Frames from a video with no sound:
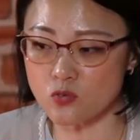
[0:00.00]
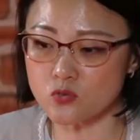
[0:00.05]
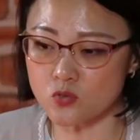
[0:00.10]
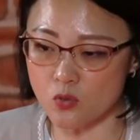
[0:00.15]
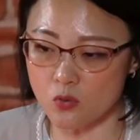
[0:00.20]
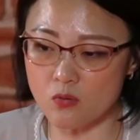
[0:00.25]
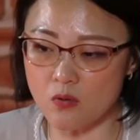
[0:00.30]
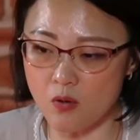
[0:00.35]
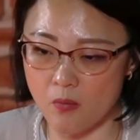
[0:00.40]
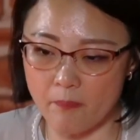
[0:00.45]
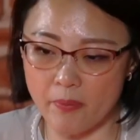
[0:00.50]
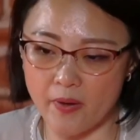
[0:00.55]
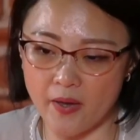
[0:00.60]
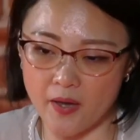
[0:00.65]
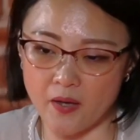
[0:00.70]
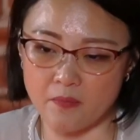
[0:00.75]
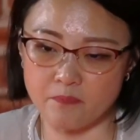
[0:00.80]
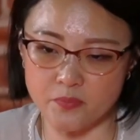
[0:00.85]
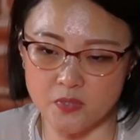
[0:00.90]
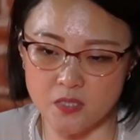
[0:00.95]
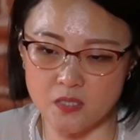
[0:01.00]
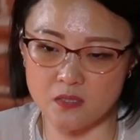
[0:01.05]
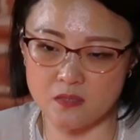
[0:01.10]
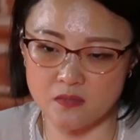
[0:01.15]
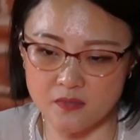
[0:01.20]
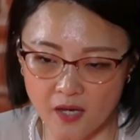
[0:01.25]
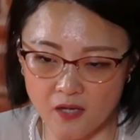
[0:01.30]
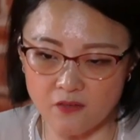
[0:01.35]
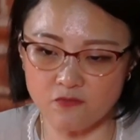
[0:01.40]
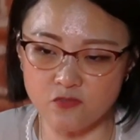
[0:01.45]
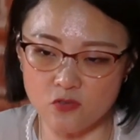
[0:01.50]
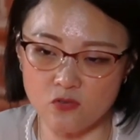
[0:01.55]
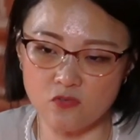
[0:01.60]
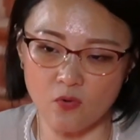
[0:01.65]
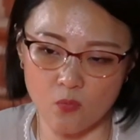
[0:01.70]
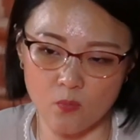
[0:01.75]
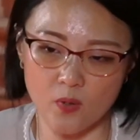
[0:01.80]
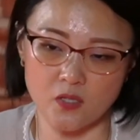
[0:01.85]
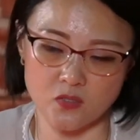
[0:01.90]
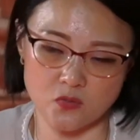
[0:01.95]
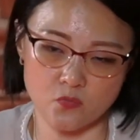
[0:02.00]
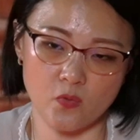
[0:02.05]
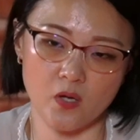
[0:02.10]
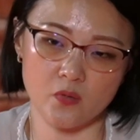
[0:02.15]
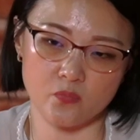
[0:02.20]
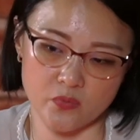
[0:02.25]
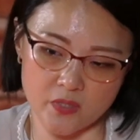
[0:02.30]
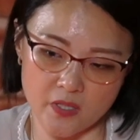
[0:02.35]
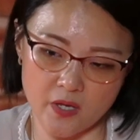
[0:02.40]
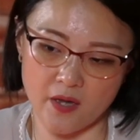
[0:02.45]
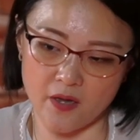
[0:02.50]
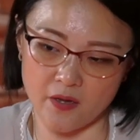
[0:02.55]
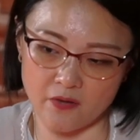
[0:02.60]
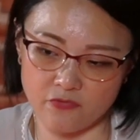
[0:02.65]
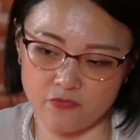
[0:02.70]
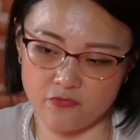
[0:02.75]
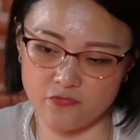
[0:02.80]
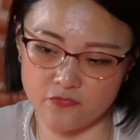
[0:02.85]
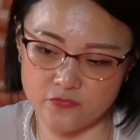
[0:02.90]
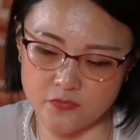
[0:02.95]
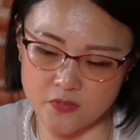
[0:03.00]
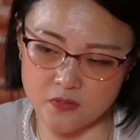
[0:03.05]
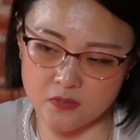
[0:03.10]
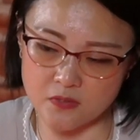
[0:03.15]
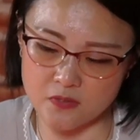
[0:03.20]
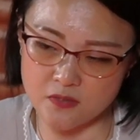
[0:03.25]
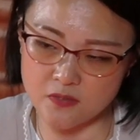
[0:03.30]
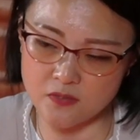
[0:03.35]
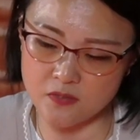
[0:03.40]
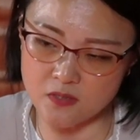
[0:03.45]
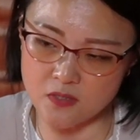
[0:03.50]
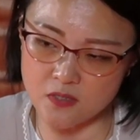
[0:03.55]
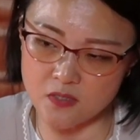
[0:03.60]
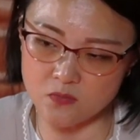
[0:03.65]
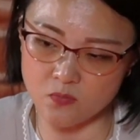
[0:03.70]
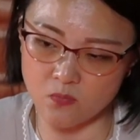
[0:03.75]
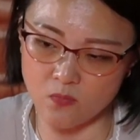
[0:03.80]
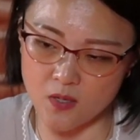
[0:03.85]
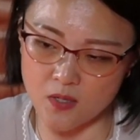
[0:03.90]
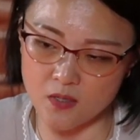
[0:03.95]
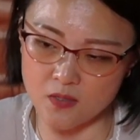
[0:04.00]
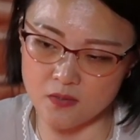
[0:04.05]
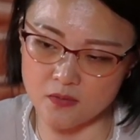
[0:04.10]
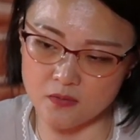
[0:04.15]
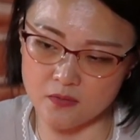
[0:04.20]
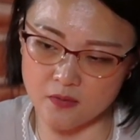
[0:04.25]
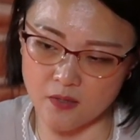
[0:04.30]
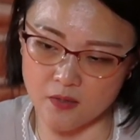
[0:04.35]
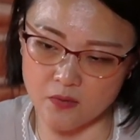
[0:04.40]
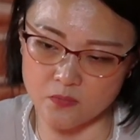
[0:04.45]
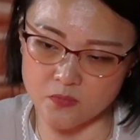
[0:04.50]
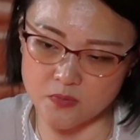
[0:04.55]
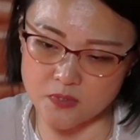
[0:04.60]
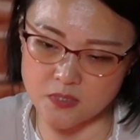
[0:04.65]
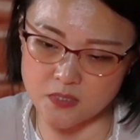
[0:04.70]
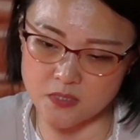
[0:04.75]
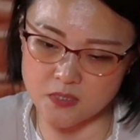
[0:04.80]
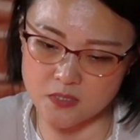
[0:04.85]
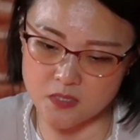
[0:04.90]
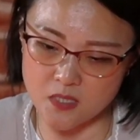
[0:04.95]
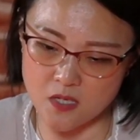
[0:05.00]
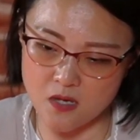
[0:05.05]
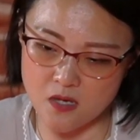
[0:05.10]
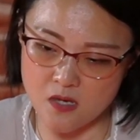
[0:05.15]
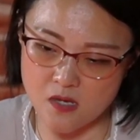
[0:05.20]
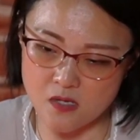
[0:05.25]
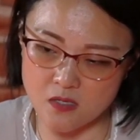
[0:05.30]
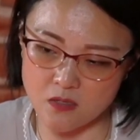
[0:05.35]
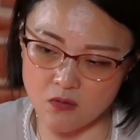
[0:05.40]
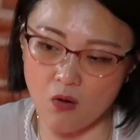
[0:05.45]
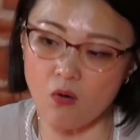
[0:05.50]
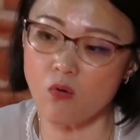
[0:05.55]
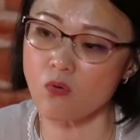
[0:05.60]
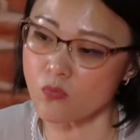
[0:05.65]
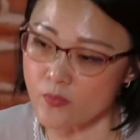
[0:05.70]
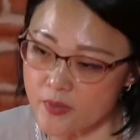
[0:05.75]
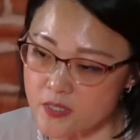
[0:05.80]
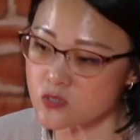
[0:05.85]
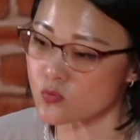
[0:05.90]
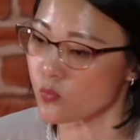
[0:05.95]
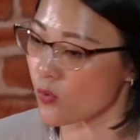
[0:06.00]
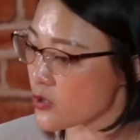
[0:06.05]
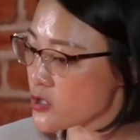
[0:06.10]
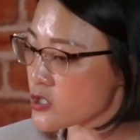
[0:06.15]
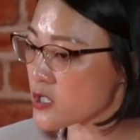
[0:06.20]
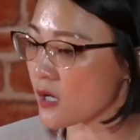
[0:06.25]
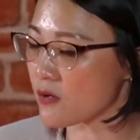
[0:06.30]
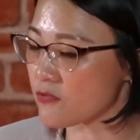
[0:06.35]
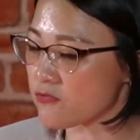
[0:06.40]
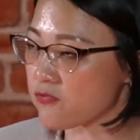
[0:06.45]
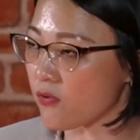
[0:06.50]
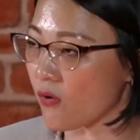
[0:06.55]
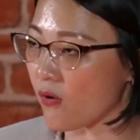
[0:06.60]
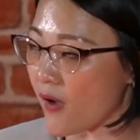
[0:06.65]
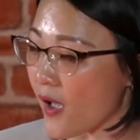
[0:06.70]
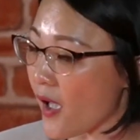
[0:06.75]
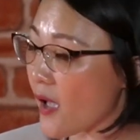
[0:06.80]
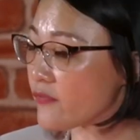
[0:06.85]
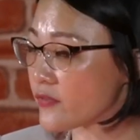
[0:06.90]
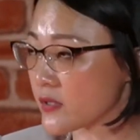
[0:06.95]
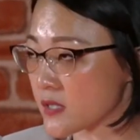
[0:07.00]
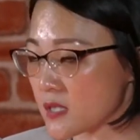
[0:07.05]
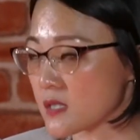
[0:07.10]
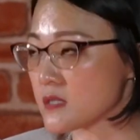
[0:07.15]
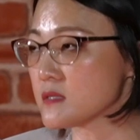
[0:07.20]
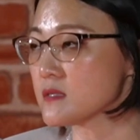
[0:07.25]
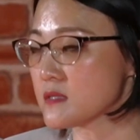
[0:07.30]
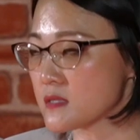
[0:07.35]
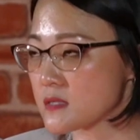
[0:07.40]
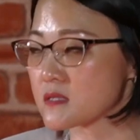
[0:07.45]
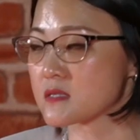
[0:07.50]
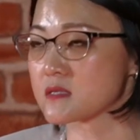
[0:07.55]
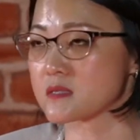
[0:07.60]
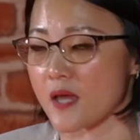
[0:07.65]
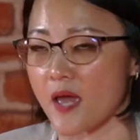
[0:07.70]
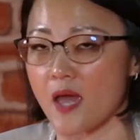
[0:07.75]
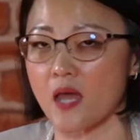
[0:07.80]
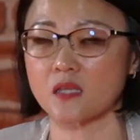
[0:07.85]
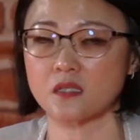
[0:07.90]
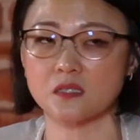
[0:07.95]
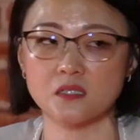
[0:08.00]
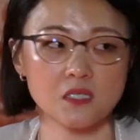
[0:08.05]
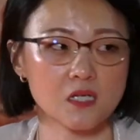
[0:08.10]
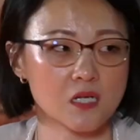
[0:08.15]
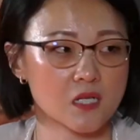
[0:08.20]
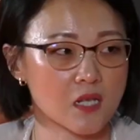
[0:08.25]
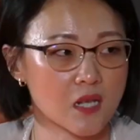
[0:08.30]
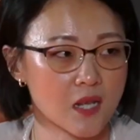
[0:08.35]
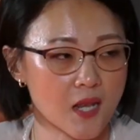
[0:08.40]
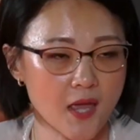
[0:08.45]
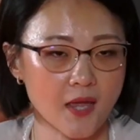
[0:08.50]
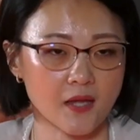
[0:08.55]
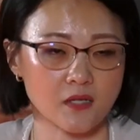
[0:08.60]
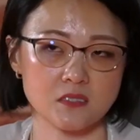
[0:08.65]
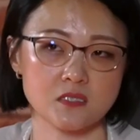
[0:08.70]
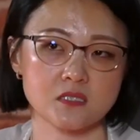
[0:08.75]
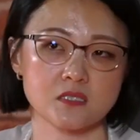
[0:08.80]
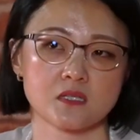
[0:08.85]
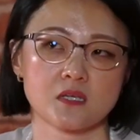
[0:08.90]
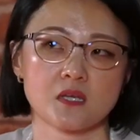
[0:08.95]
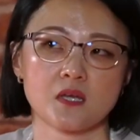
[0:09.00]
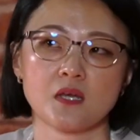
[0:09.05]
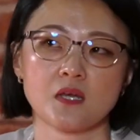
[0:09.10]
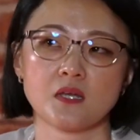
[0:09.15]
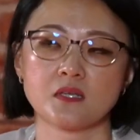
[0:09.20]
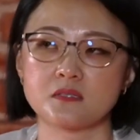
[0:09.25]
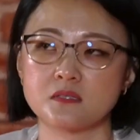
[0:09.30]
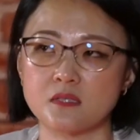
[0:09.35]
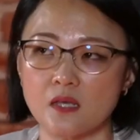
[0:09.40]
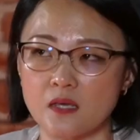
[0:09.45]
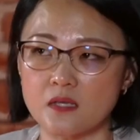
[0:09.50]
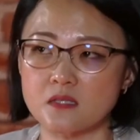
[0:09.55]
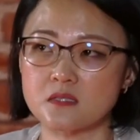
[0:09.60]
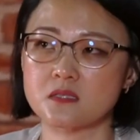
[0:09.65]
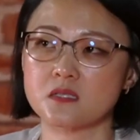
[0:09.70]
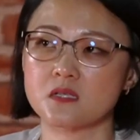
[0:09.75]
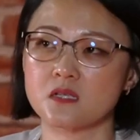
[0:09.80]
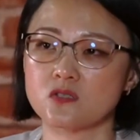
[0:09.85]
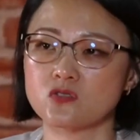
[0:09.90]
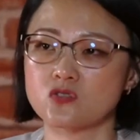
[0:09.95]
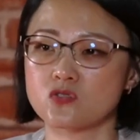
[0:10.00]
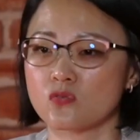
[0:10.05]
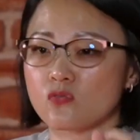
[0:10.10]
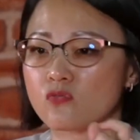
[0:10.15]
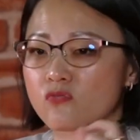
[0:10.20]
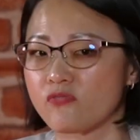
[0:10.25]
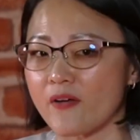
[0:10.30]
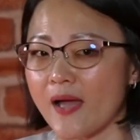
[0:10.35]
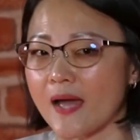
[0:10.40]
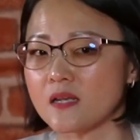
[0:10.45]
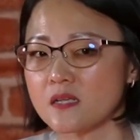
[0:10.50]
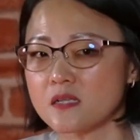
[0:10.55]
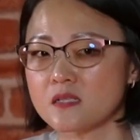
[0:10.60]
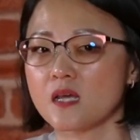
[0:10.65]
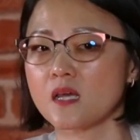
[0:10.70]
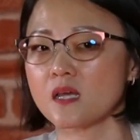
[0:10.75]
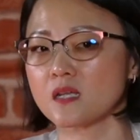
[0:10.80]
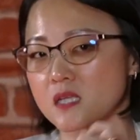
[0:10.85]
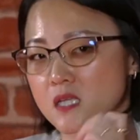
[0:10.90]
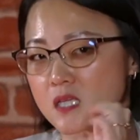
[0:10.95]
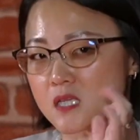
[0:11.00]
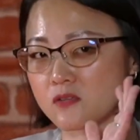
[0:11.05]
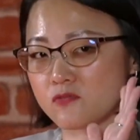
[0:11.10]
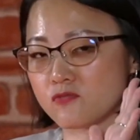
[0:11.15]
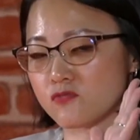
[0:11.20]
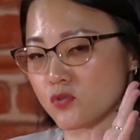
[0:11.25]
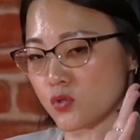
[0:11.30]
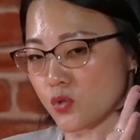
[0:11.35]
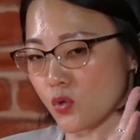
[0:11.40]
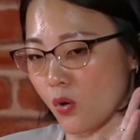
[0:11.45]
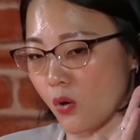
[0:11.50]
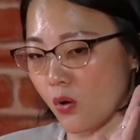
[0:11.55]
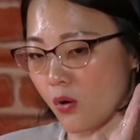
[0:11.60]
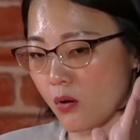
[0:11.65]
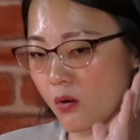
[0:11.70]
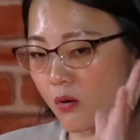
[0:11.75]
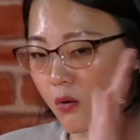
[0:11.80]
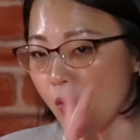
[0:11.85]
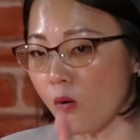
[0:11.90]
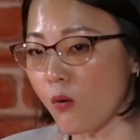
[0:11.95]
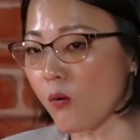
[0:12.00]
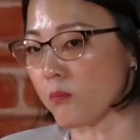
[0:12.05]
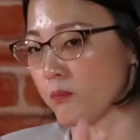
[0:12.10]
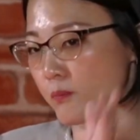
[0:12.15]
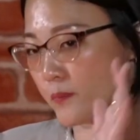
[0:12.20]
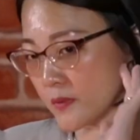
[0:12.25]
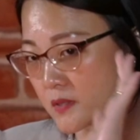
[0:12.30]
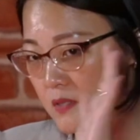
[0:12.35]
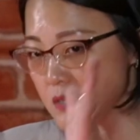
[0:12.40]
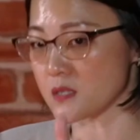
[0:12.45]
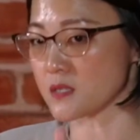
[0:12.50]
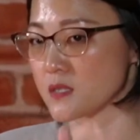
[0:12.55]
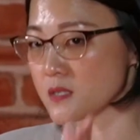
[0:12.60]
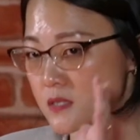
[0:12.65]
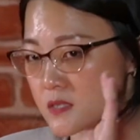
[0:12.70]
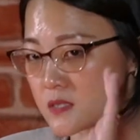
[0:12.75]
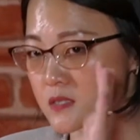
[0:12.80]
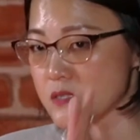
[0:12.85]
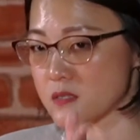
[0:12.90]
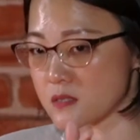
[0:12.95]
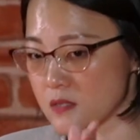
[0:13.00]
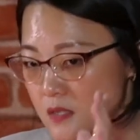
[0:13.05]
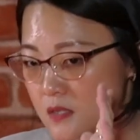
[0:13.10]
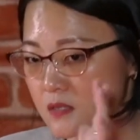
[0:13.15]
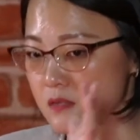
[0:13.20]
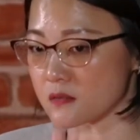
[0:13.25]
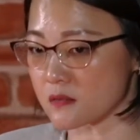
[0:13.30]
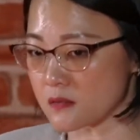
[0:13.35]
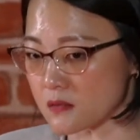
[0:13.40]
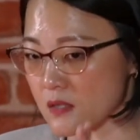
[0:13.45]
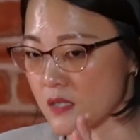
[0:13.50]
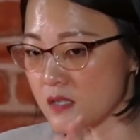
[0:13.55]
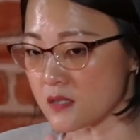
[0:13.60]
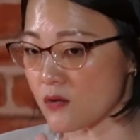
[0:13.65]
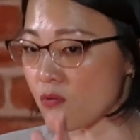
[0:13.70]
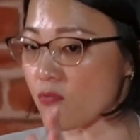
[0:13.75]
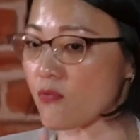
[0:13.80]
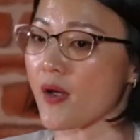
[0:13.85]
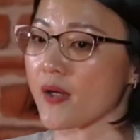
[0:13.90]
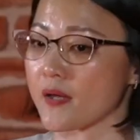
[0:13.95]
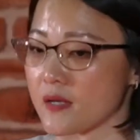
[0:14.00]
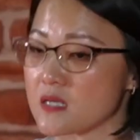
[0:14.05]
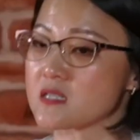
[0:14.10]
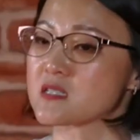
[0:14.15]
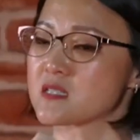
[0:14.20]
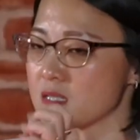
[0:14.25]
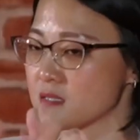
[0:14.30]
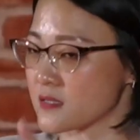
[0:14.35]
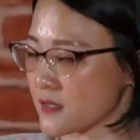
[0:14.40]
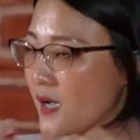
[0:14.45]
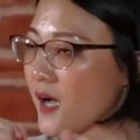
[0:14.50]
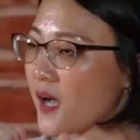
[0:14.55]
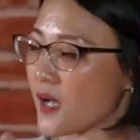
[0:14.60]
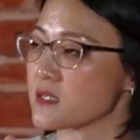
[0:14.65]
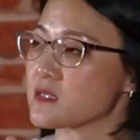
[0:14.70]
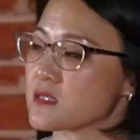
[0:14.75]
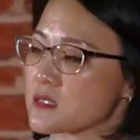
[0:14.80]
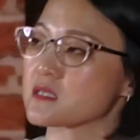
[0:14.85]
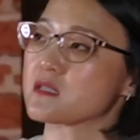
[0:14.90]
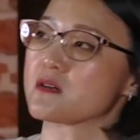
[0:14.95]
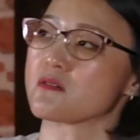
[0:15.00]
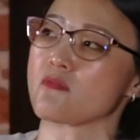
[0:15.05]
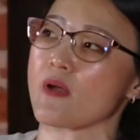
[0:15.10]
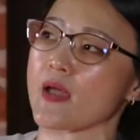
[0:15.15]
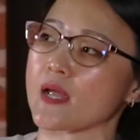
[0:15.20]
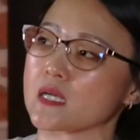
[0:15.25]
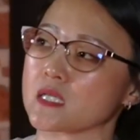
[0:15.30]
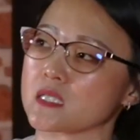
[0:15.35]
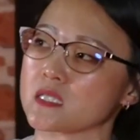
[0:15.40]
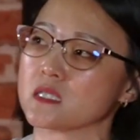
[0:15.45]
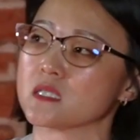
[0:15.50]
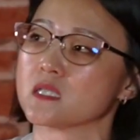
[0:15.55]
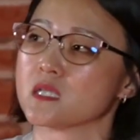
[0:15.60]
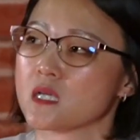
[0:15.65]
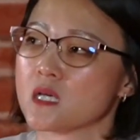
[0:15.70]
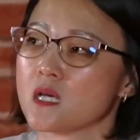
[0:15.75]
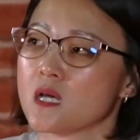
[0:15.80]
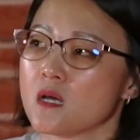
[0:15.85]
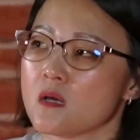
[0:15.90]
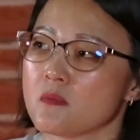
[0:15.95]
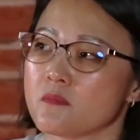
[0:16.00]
Yeah. So don't compare. Be thankful for what mm. what we have. Okay. The third one I would say always watch out for evidence and collect data to validate if your hope is in in the right is is cast correctly. Mm.